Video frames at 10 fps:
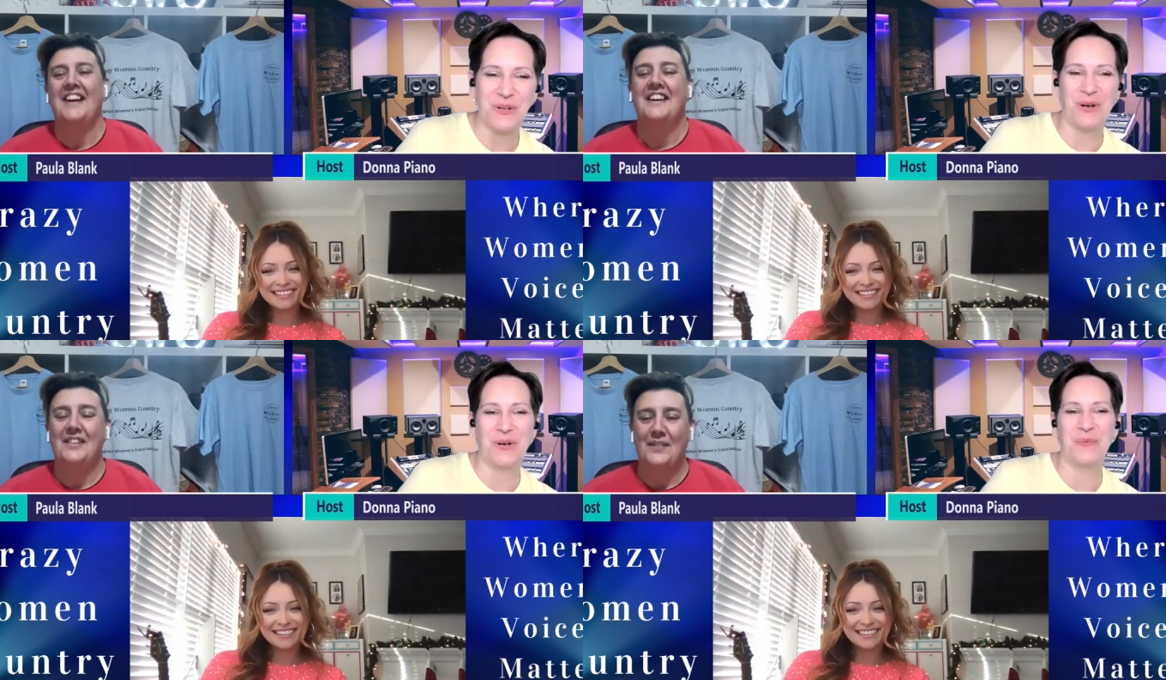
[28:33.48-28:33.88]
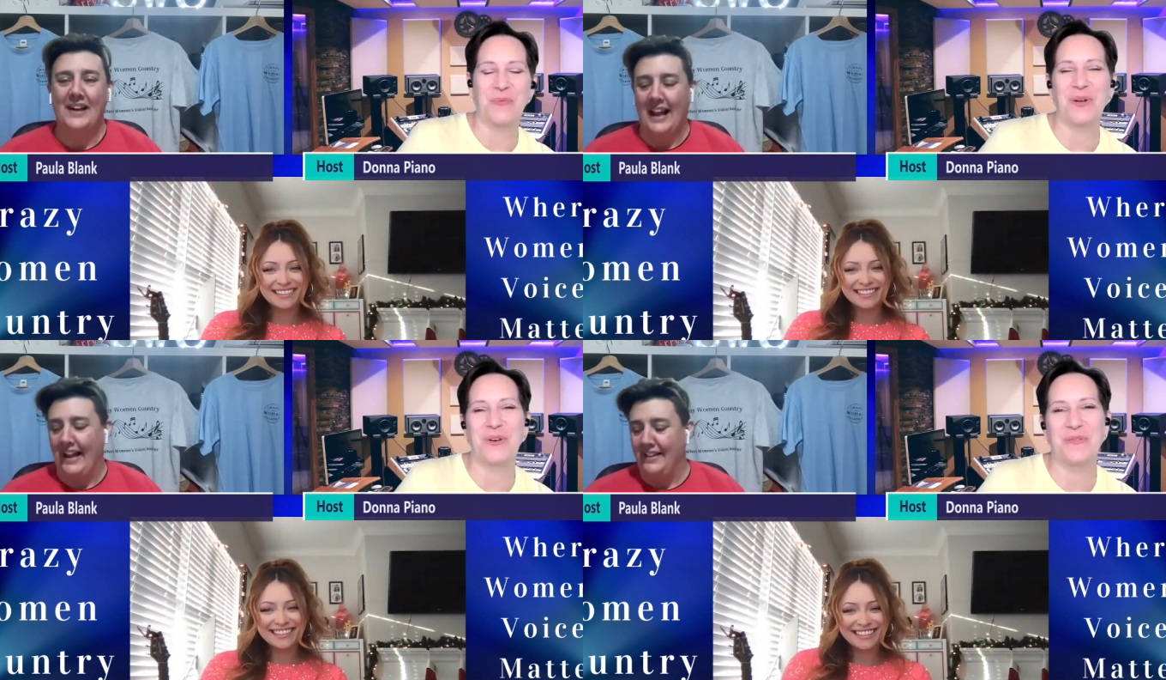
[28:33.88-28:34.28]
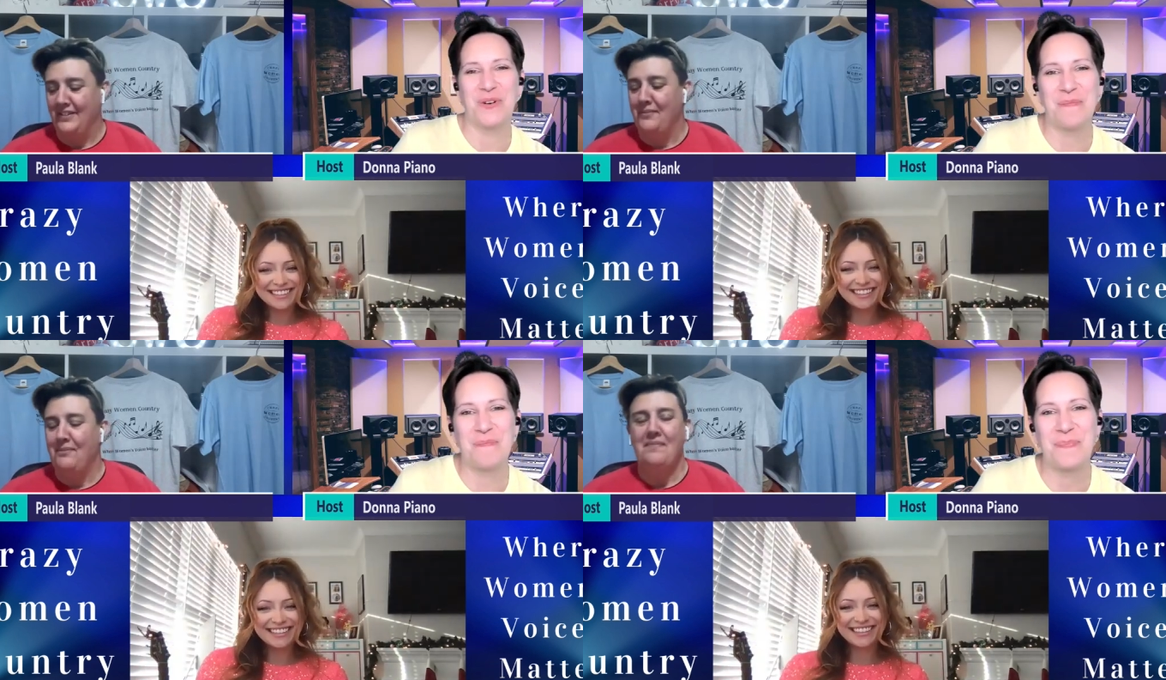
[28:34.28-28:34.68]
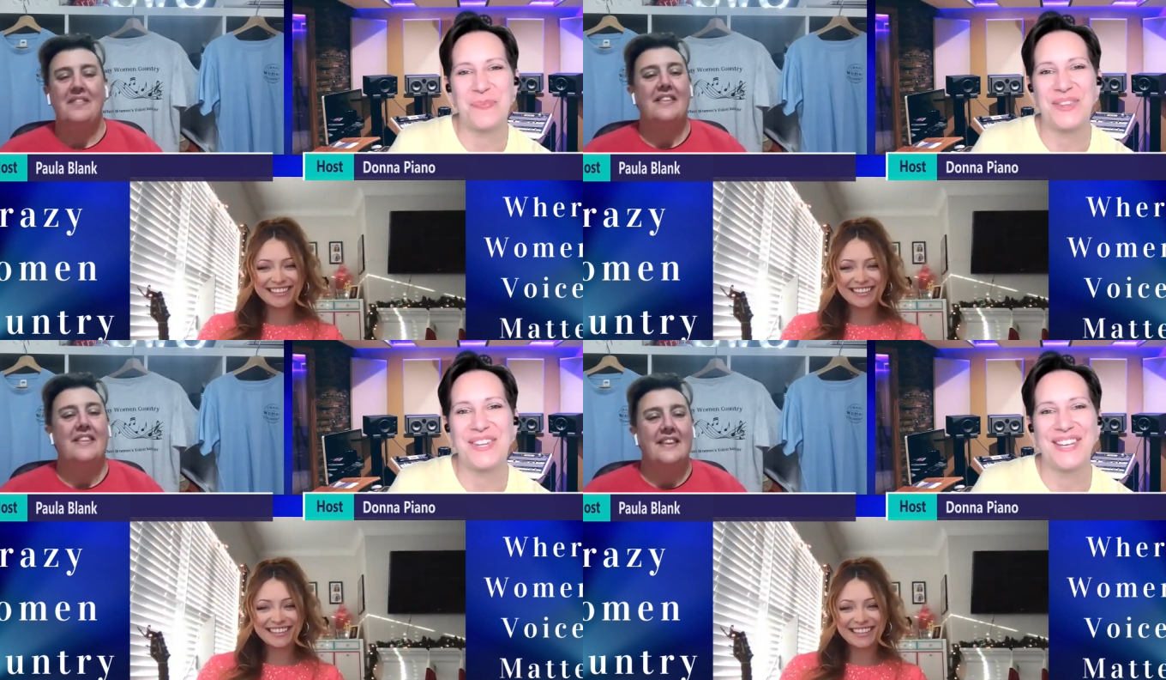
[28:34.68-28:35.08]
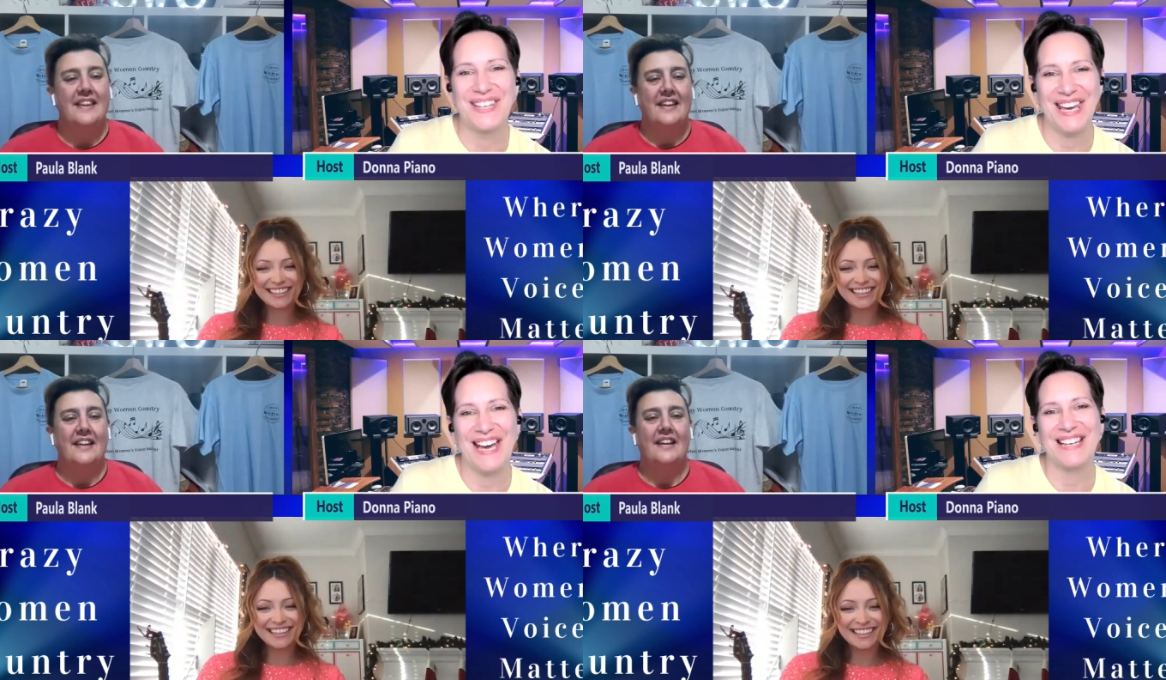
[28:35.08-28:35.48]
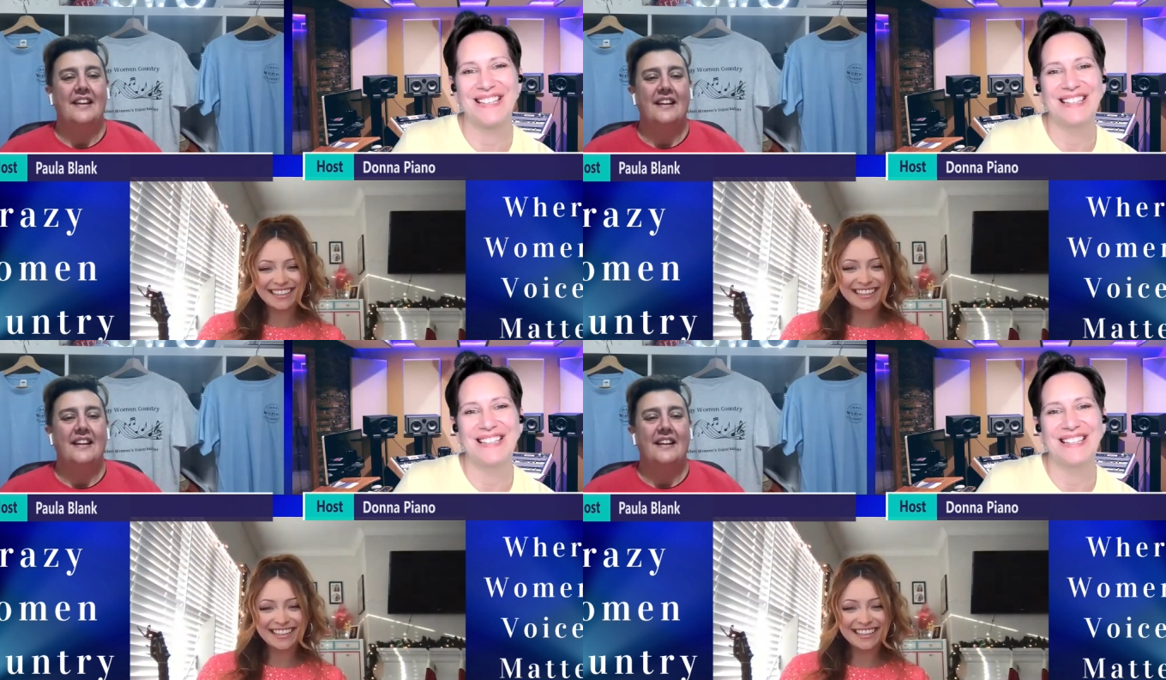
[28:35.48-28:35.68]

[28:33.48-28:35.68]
Speaker 1: We're glad. Yeah.